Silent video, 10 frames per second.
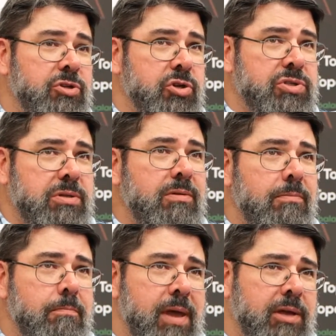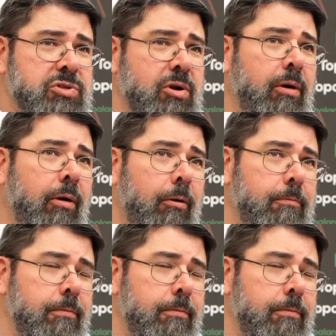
just makes the